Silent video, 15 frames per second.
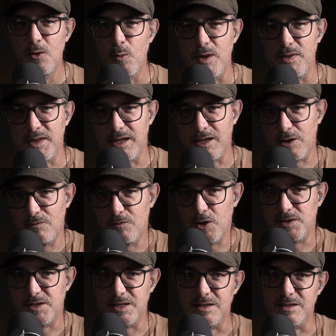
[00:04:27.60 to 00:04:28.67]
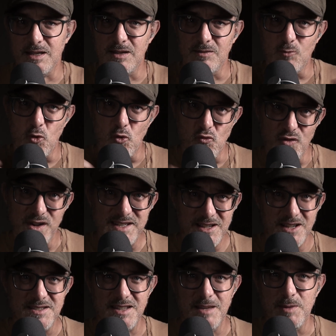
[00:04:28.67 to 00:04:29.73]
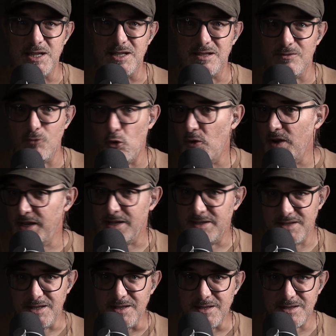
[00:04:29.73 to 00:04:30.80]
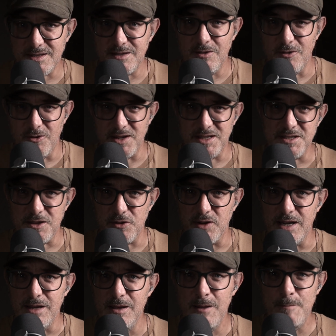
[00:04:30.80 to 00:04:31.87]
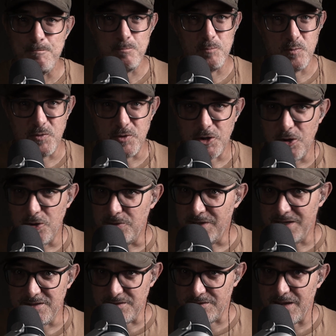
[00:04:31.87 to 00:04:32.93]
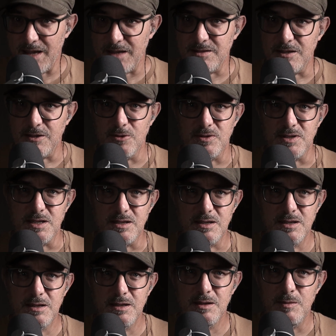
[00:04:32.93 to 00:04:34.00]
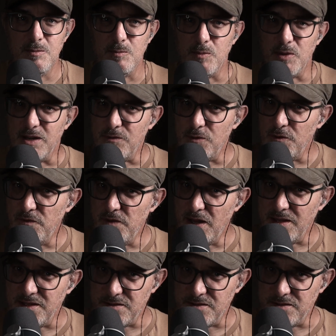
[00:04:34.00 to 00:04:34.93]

When the converted or resized image already exists on S3, the code isn't executed. But if the file